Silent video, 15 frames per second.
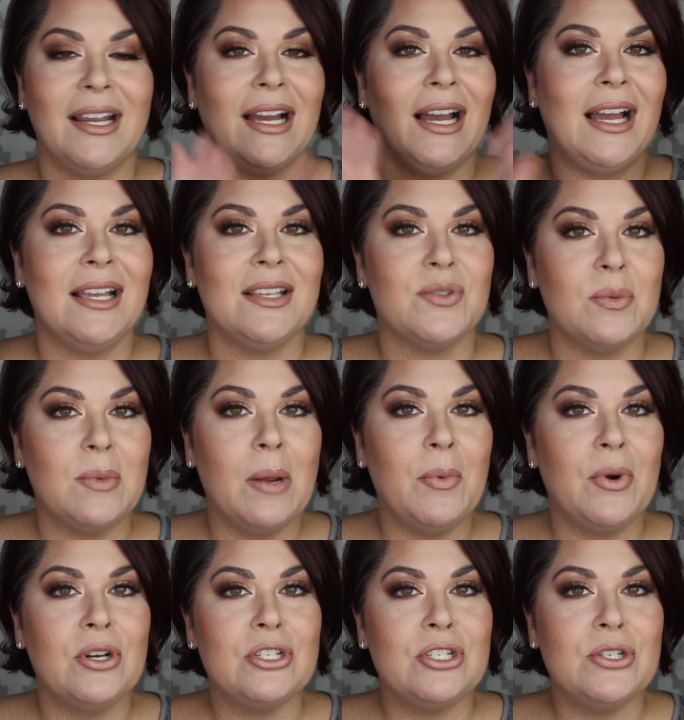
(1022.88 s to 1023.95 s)
guys,
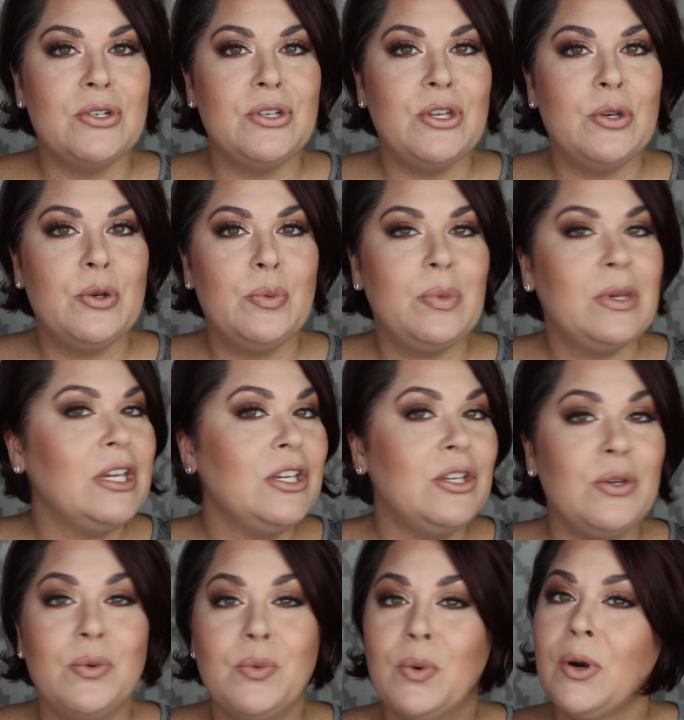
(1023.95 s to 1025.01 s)
remember, do you, be
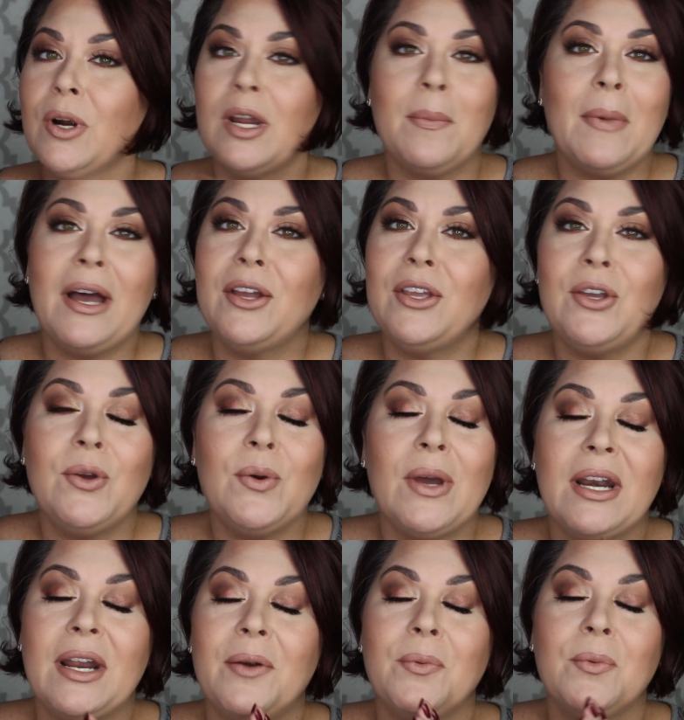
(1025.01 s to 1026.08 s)
you, worry about you,
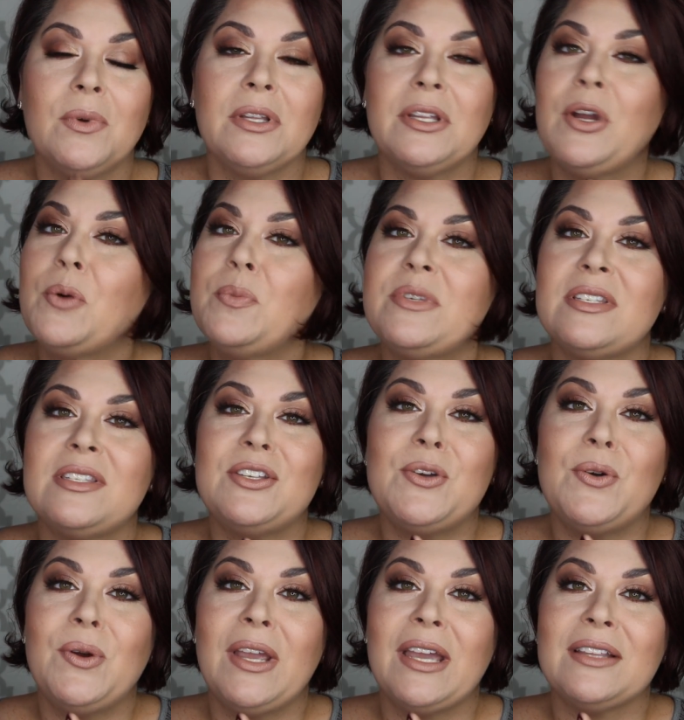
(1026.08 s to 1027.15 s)
and I really hope to see
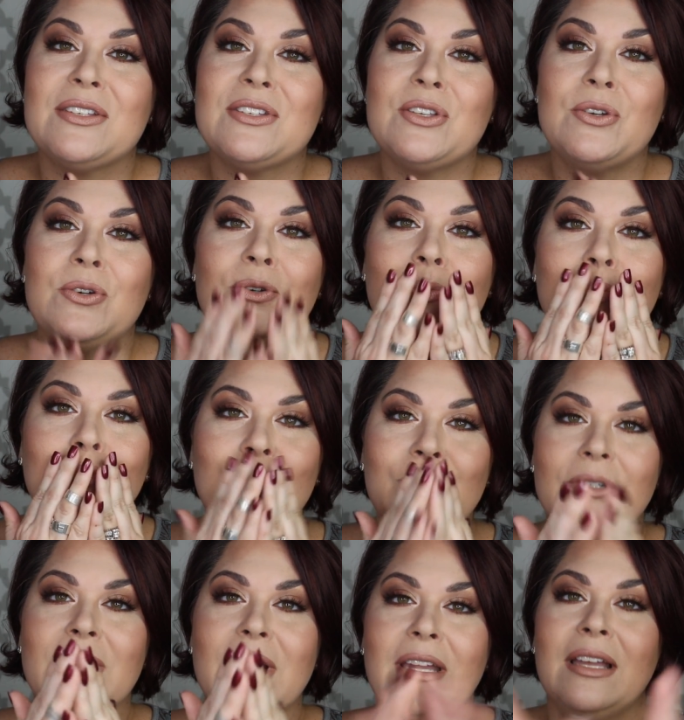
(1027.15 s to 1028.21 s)
you again soon.
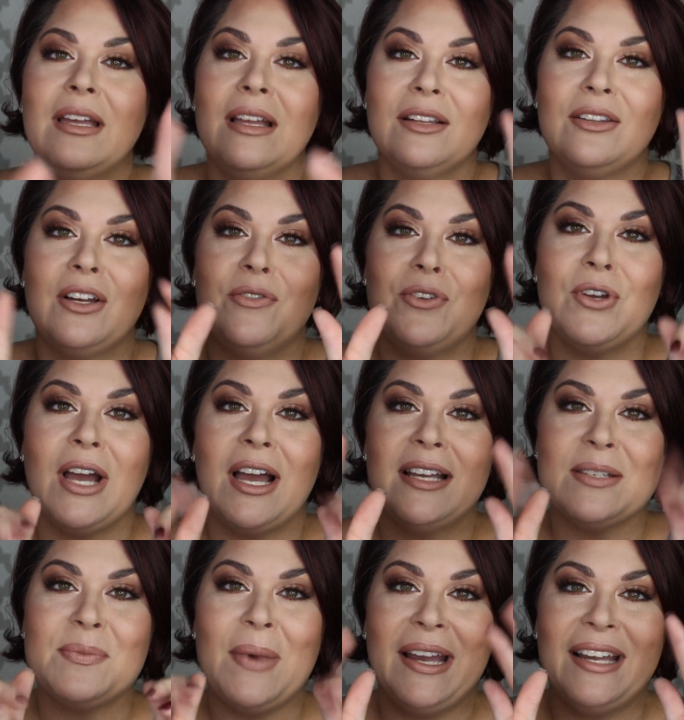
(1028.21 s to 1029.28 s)
Love you
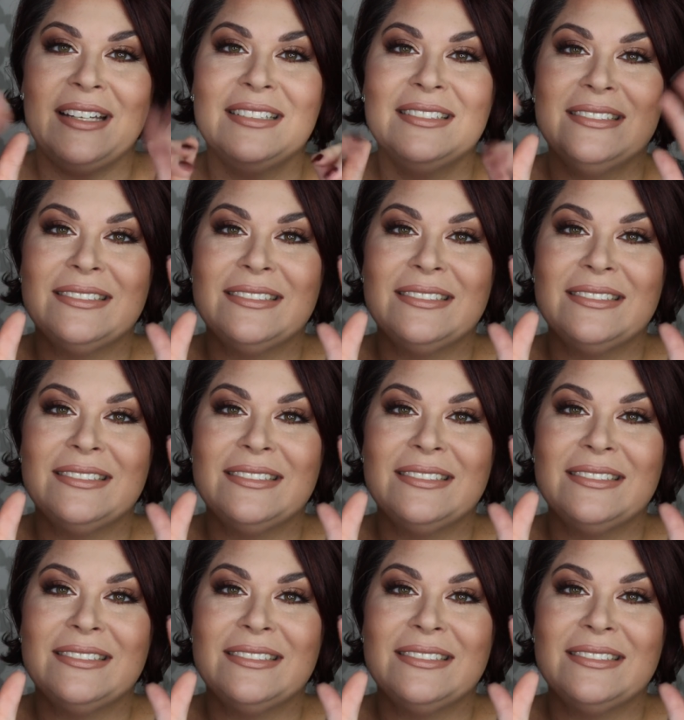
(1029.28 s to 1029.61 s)
guys. Bye.